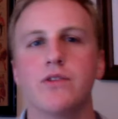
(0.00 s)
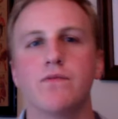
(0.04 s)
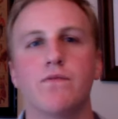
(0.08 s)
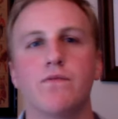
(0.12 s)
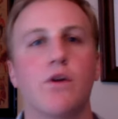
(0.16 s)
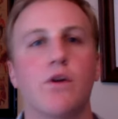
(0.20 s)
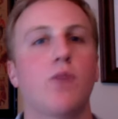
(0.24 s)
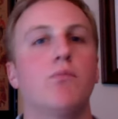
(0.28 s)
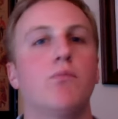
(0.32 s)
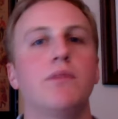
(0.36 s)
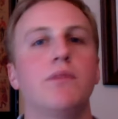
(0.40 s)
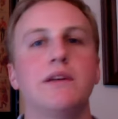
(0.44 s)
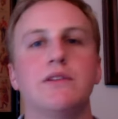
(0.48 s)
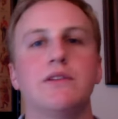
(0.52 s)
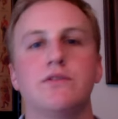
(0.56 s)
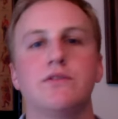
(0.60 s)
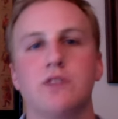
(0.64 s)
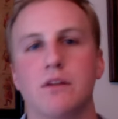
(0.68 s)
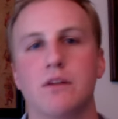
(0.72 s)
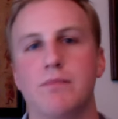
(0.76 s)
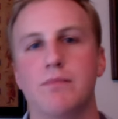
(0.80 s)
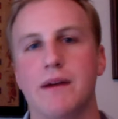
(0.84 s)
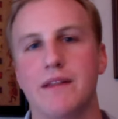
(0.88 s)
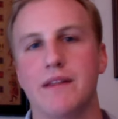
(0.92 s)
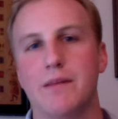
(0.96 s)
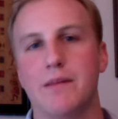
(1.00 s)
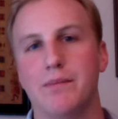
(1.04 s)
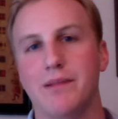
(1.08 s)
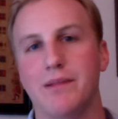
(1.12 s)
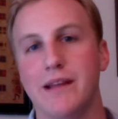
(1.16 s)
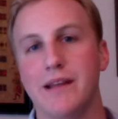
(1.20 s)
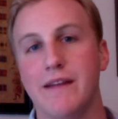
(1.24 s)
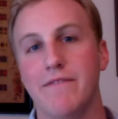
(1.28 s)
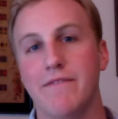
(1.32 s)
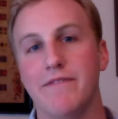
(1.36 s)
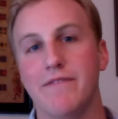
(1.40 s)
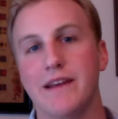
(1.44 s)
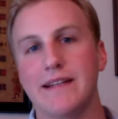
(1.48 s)
firmly stood by the
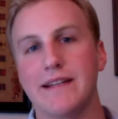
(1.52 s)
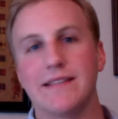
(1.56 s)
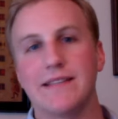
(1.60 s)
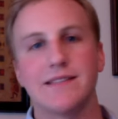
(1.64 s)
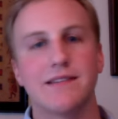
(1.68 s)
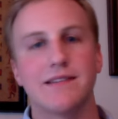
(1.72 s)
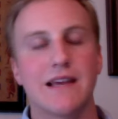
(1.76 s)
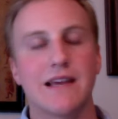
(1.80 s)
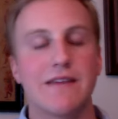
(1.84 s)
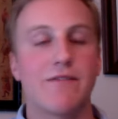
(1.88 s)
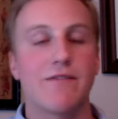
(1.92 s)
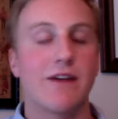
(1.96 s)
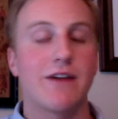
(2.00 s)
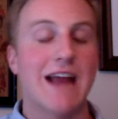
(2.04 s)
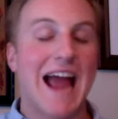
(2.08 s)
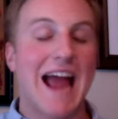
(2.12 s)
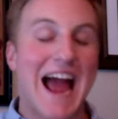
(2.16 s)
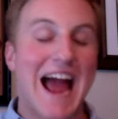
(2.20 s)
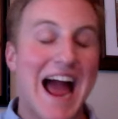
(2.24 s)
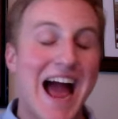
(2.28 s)
belief that slavery